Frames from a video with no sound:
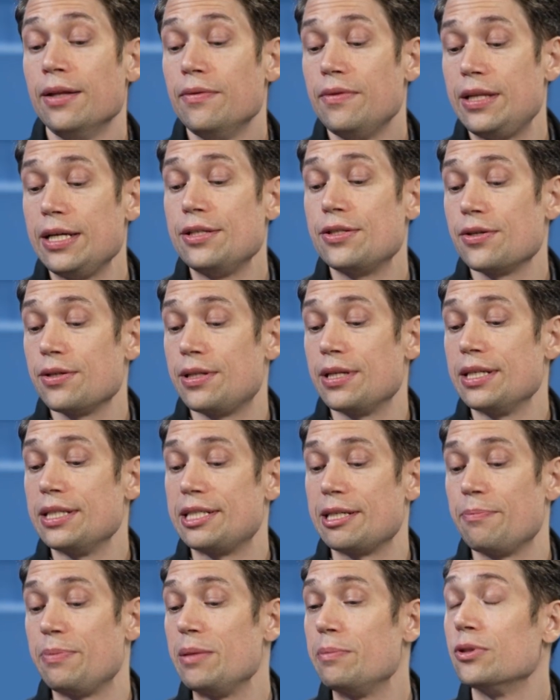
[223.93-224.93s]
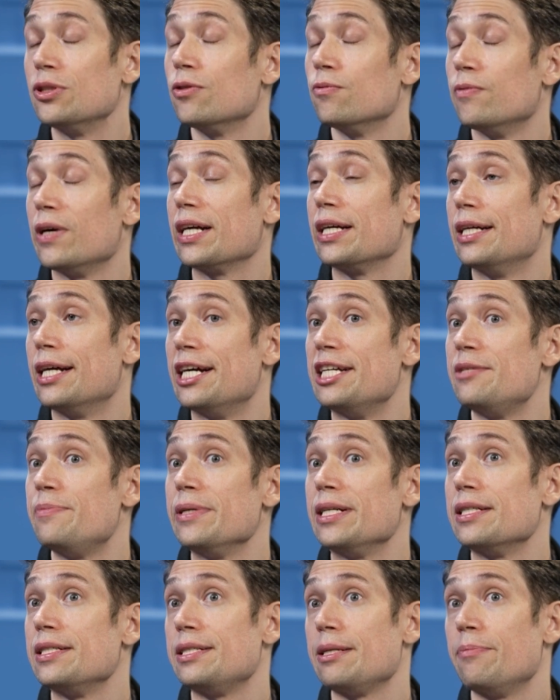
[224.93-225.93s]
these are things that people don't recognize
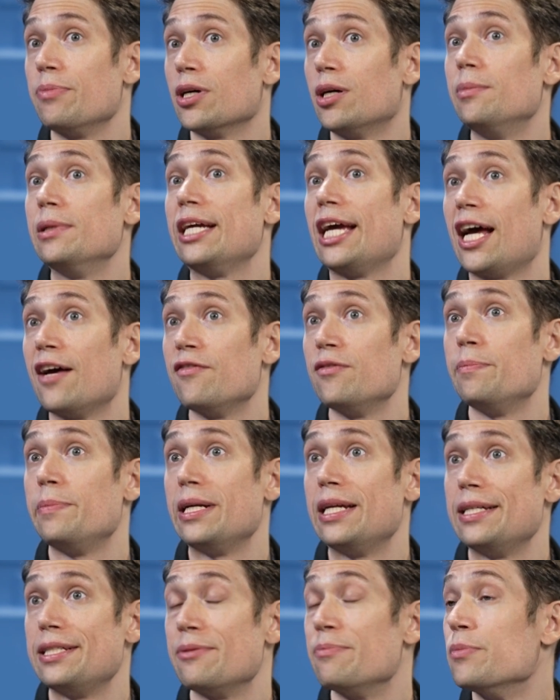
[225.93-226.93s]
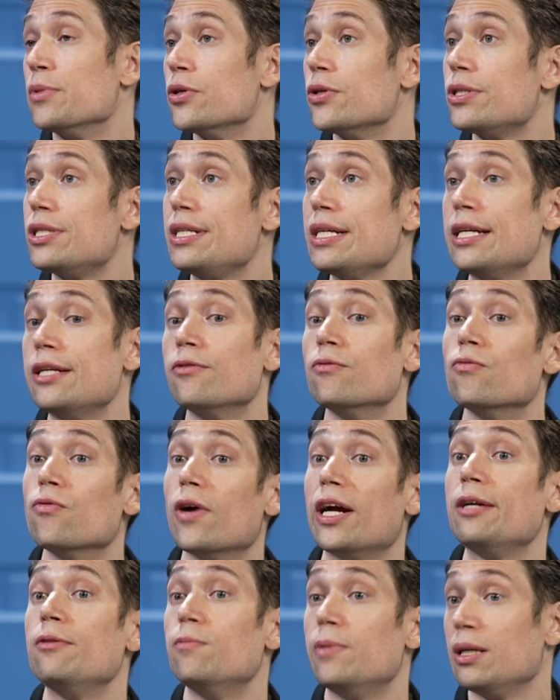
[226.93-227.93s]
because they probably haven't been as immersed in
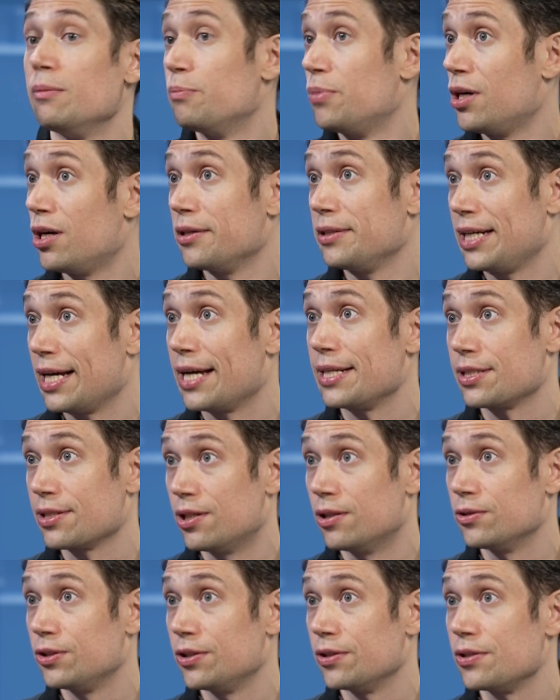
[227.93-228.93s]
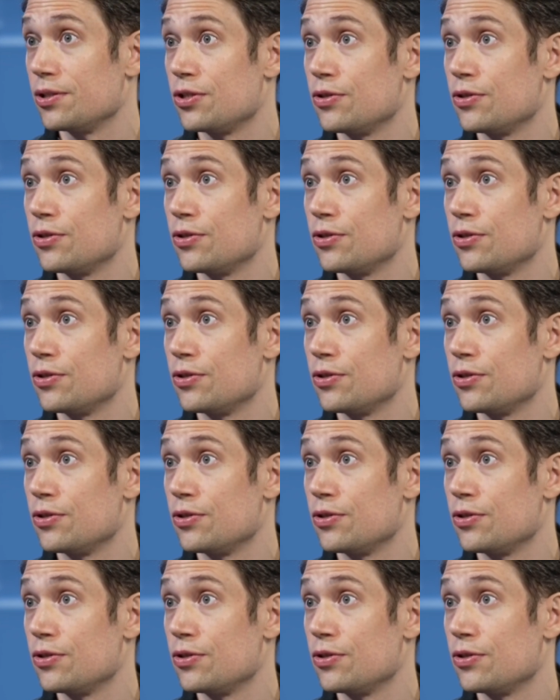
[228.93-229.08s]
right-wing podcast culture.